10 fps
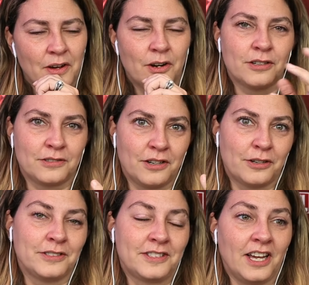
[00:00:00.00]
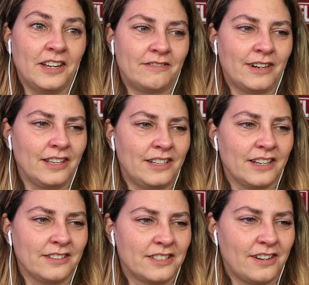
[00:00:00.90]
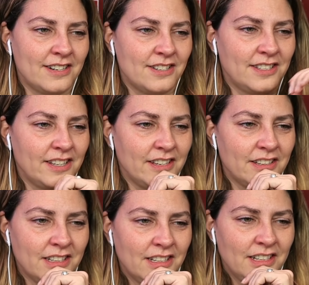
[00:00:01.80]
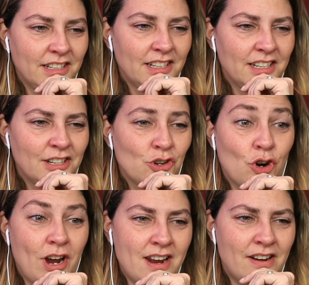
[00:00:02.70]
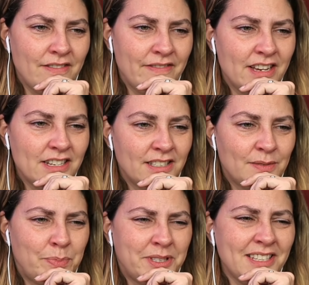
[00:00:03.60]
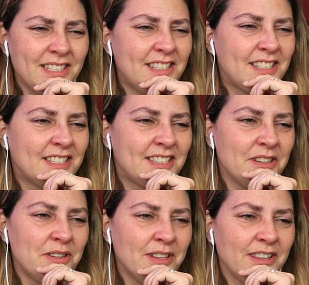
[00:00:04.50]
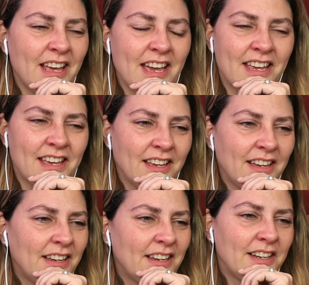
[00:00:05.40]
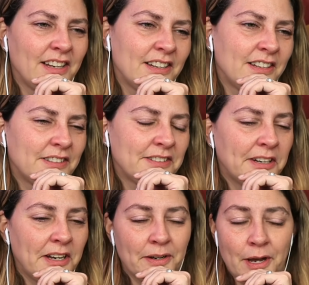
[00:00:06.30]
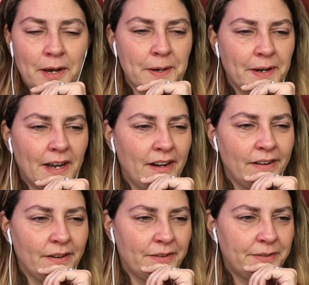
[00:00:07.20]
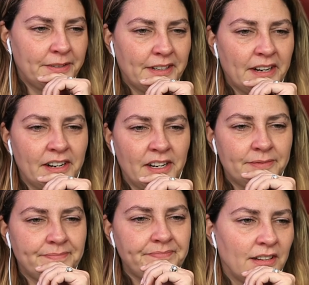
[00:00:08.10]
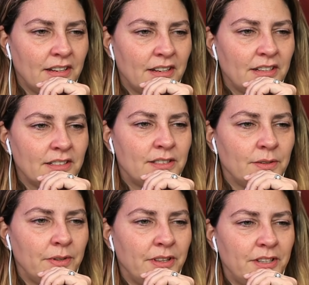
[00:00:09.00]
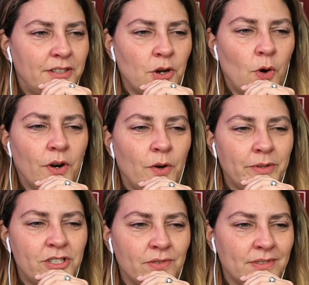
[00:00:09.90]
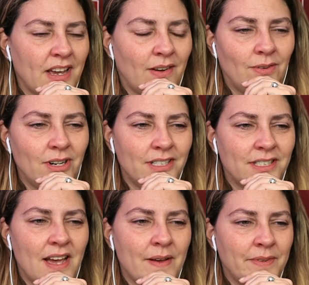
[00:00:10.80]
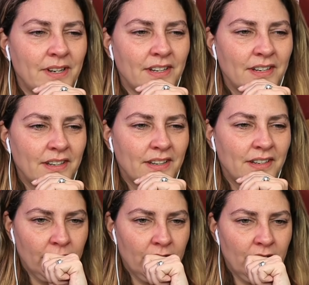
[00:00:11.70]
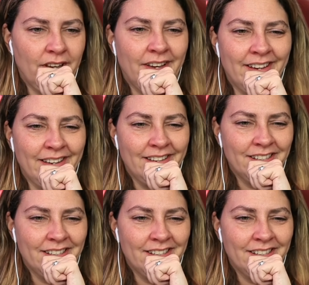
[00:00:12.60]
Her son, really, Nicholas Scratch, is the creator of this. But this still, like... Okay, I don't know. Alright. So when the door opened, she was like, what is happening? Yeah.